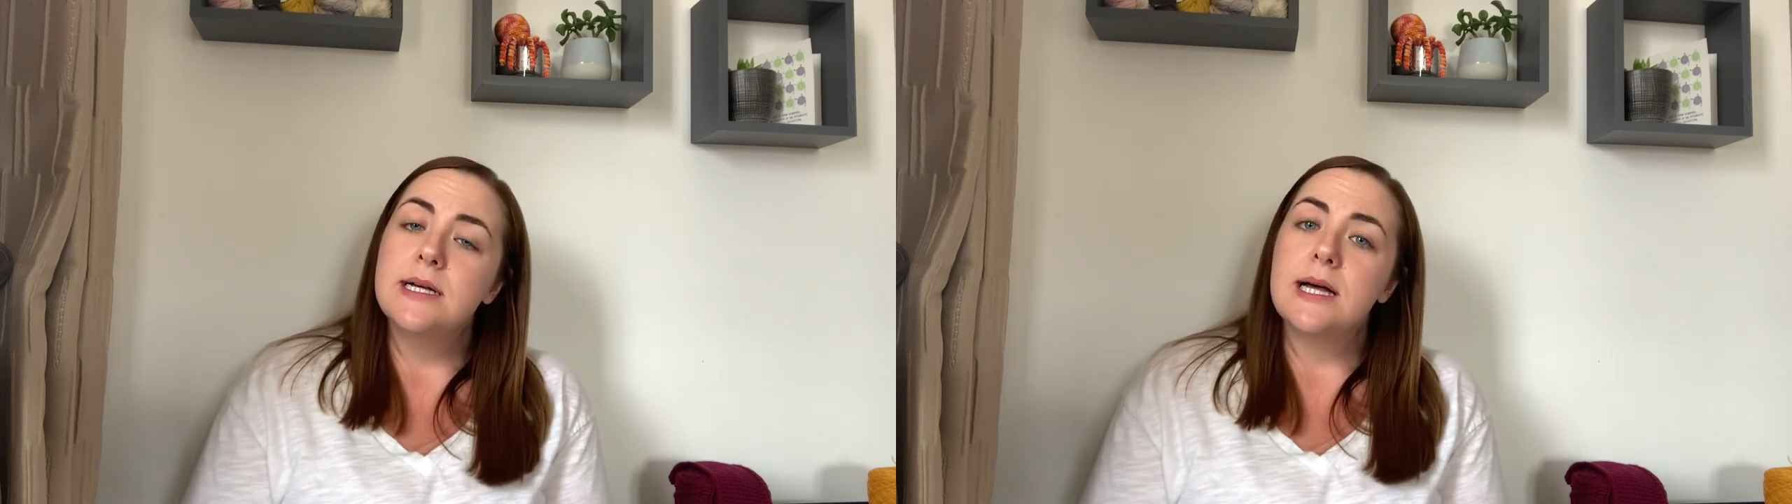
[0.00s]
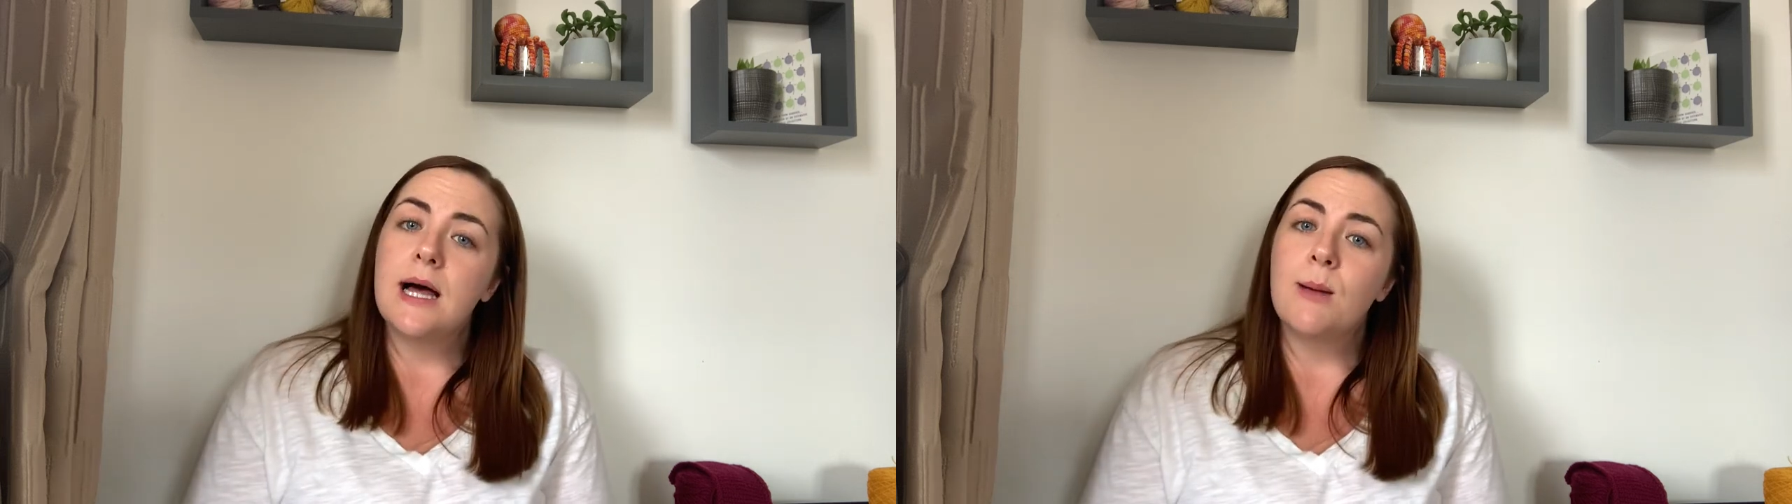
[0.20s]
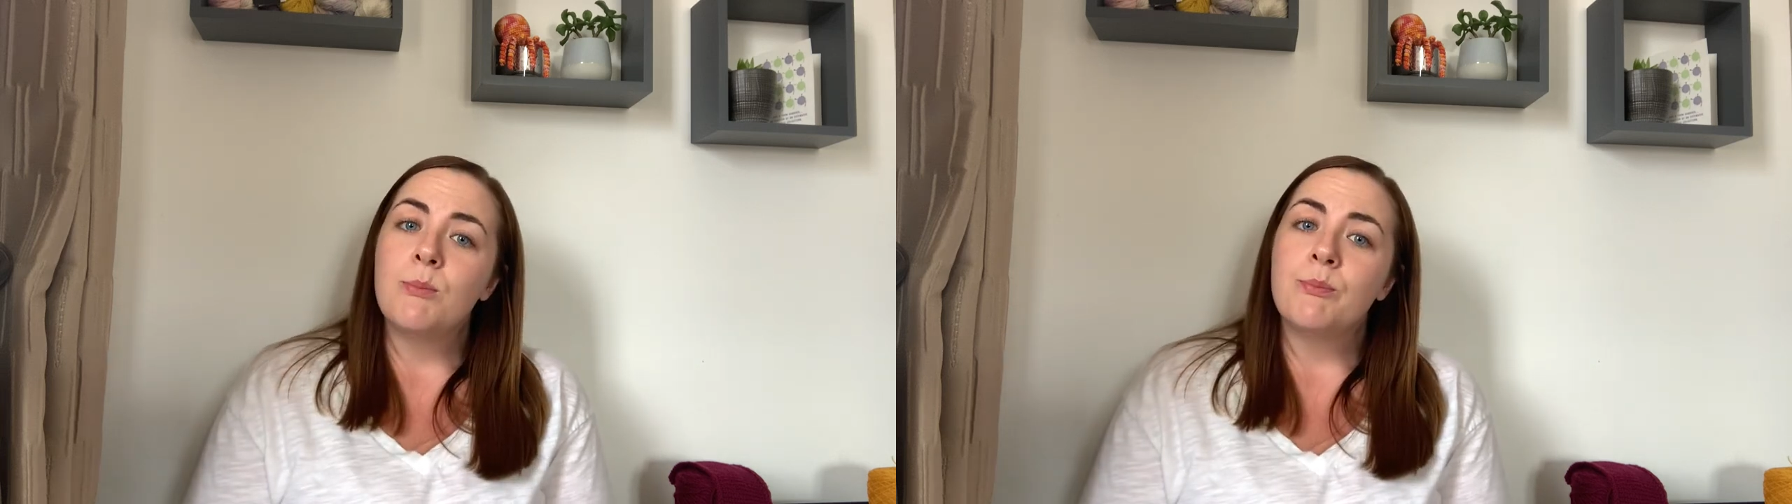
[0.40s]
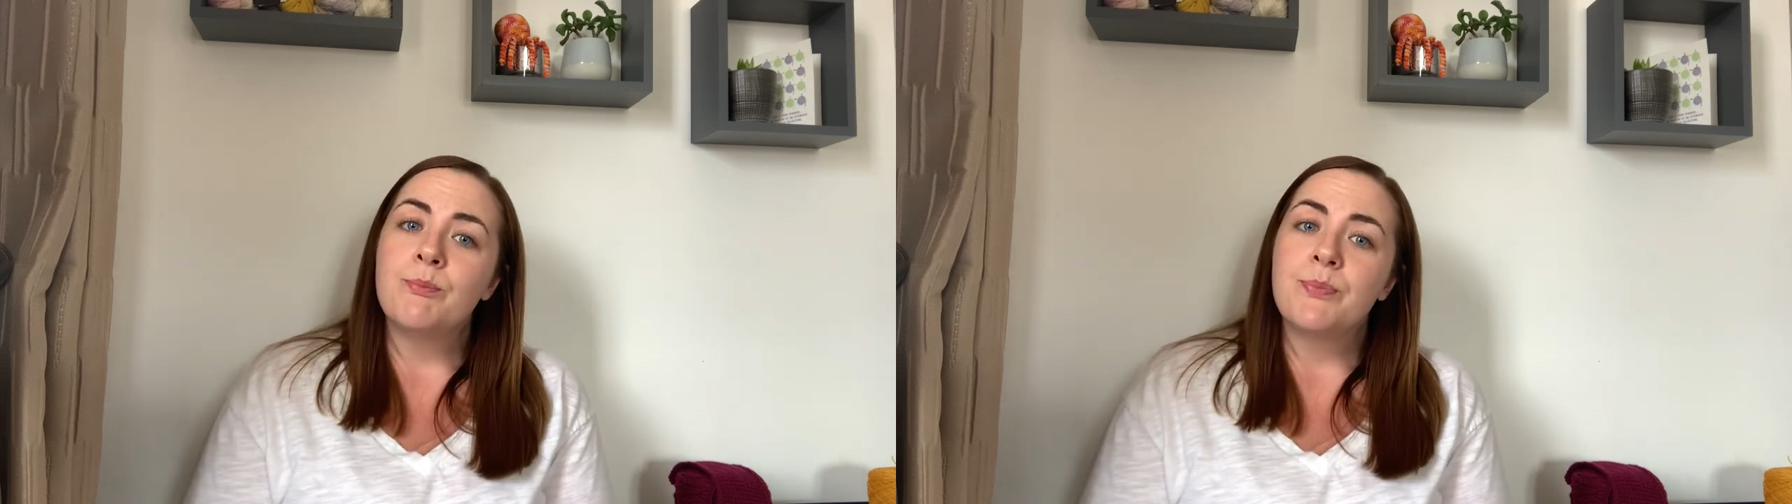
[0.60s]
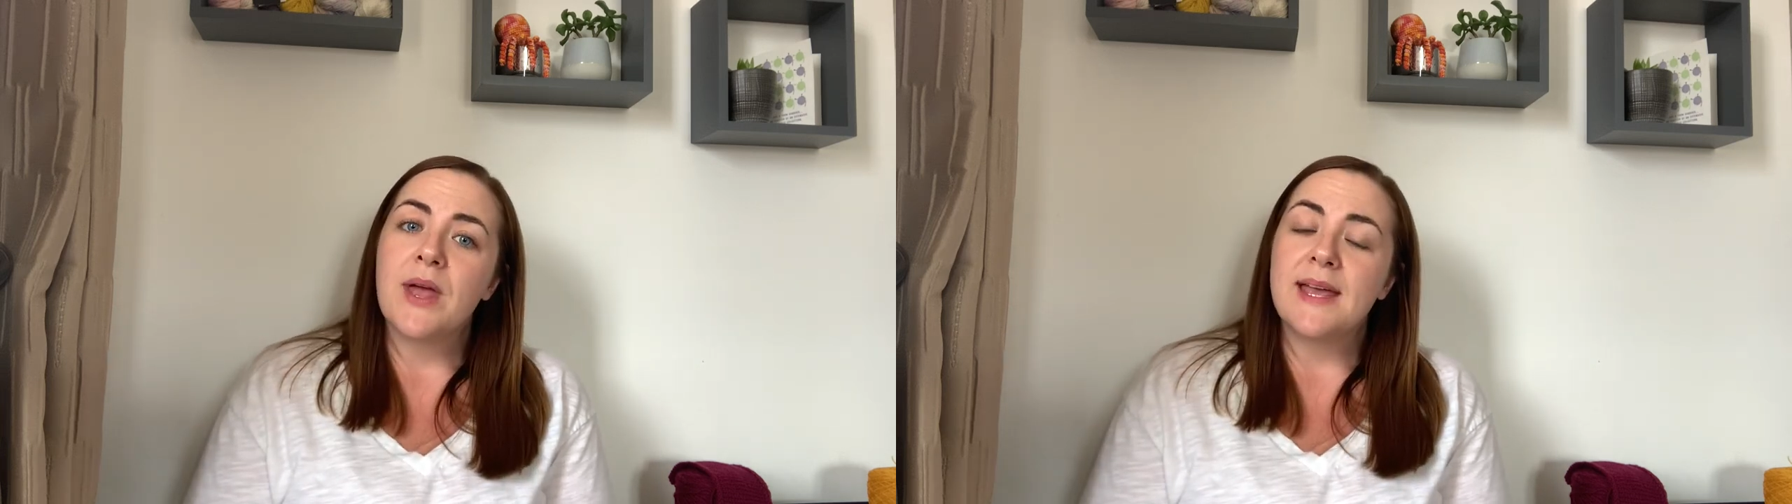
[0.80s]

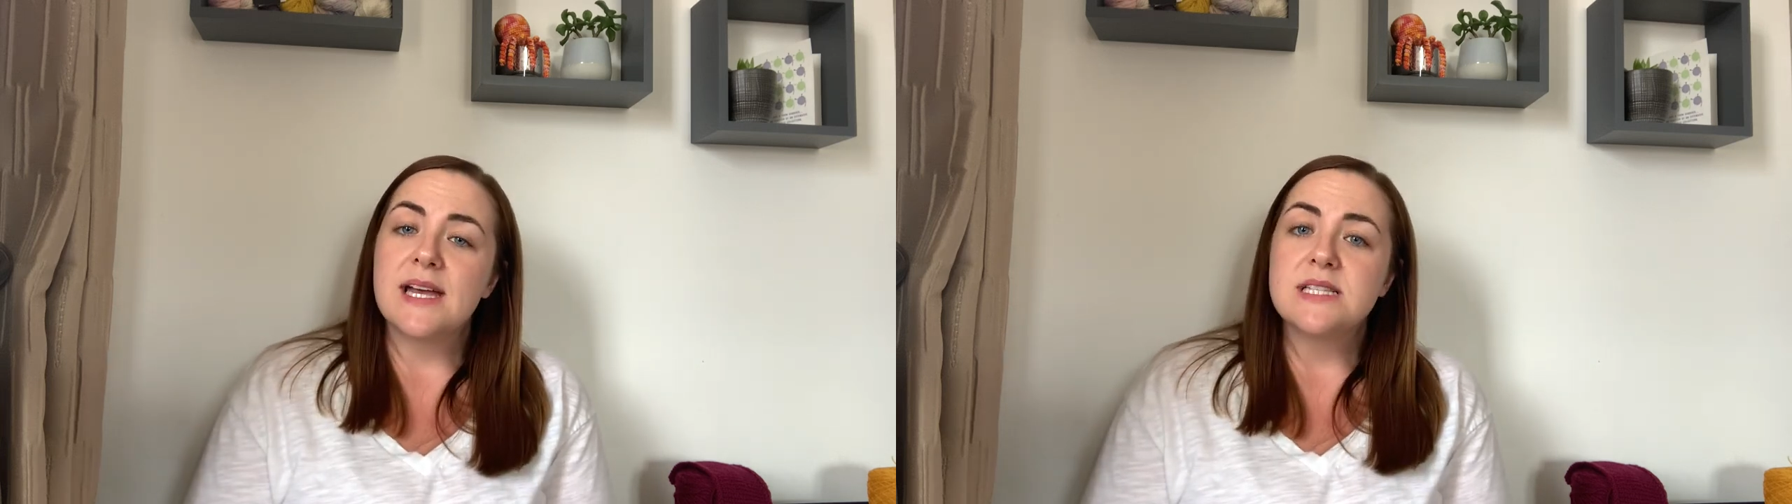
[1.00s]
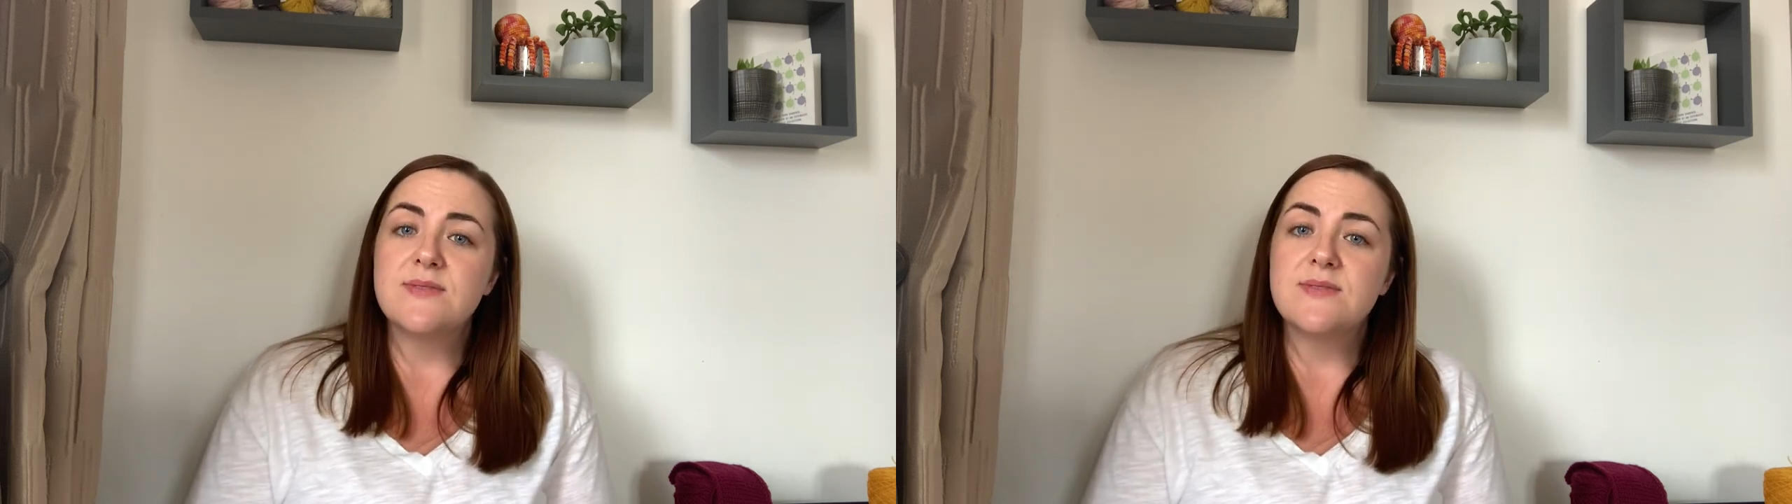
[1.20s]
um, I guess,